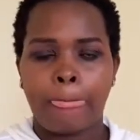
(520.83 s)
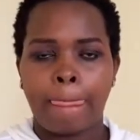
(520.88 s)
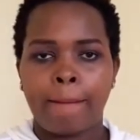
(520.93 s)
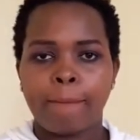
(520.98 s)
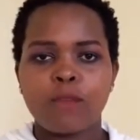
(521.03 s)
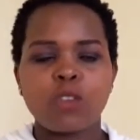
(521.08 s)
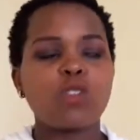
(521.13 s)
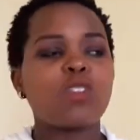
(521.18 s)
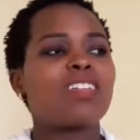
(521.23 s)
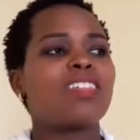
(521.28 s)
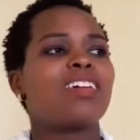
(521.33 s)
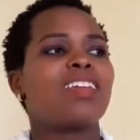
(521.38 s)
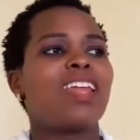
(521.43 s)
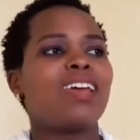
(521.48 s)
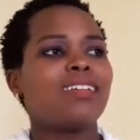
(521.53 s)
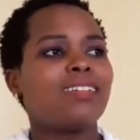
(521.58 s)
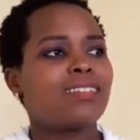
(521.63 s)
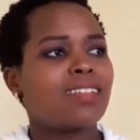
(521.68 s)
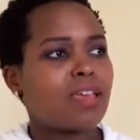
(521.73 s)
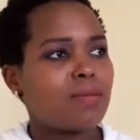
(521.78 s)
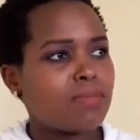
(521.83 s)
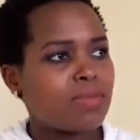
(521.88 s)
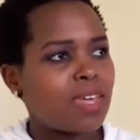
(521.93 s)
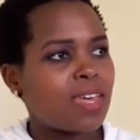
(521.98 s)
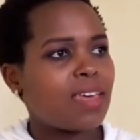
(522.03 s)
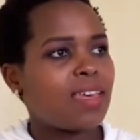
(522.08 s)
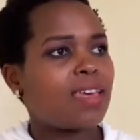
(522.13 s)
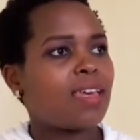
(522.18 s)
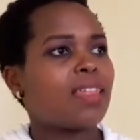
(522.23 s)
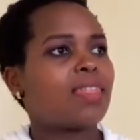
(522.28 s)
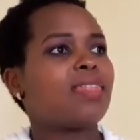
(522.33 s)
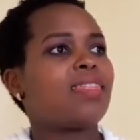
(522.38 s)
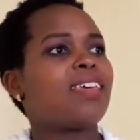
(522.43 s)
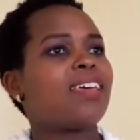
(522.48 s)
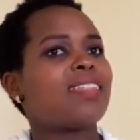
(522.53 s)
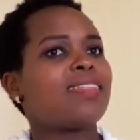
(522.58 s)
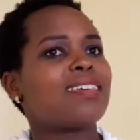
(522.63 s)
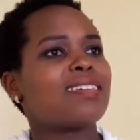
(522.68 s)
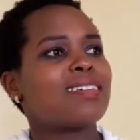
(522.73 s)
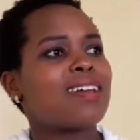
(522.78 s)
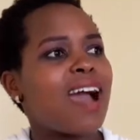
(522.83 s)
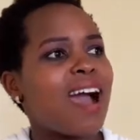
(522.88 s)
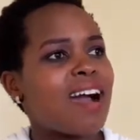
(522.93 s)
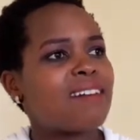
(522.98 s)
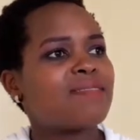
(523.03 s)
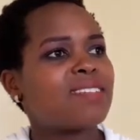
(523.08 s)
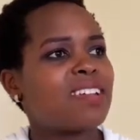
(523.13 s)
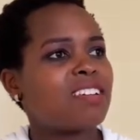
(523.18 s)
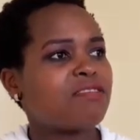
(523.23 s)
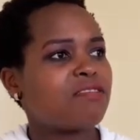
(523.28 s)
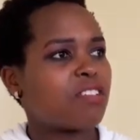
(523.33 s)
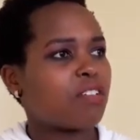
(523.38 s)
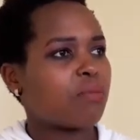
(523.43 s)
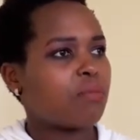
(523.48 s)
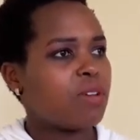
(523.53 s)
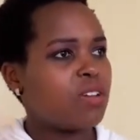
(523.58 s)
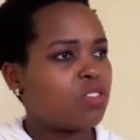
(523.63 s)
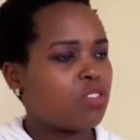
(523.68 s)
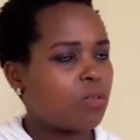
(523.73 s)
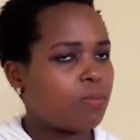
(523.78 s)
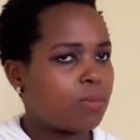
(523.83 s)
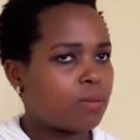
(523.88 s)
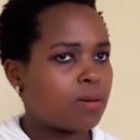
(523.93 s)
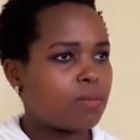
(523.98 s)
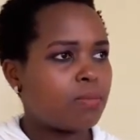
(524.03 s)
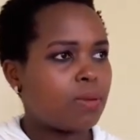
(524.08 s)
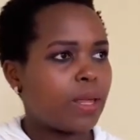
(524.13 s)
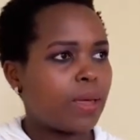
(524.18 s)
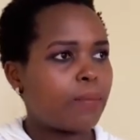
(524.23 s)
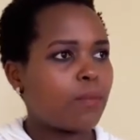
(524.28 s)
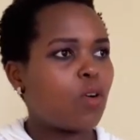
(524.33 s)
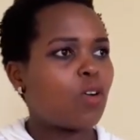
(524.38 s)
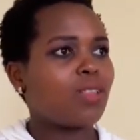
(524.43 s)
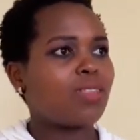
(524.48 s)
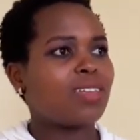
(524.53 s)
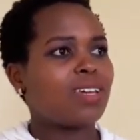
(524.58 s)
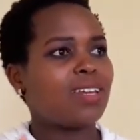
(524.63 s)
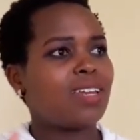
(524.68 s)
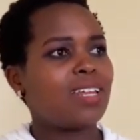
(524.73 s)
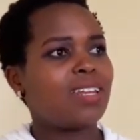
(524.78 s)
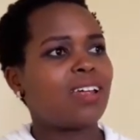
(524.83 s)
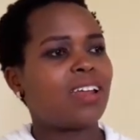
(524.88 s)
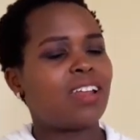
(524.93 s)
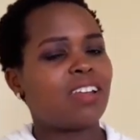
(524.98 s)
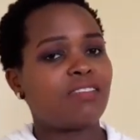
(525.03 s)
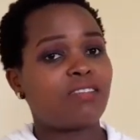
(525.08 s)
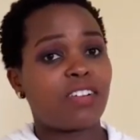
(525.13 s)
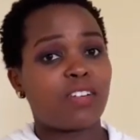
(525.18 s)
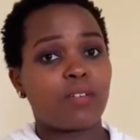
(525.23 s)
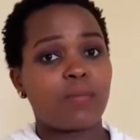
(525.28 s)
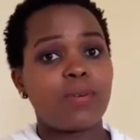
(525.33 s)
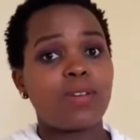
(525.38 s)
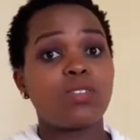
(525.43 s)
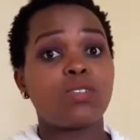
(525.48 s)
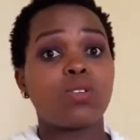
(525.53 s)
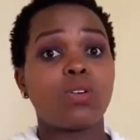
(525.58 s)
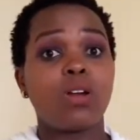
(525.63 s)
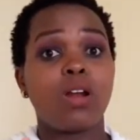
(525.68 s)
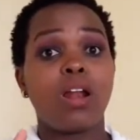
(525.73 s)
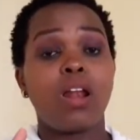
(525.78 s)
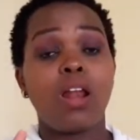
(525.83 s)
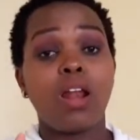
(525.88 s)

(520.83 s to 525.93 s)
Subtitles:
So that the next time they have an environmental problem or they need an environmental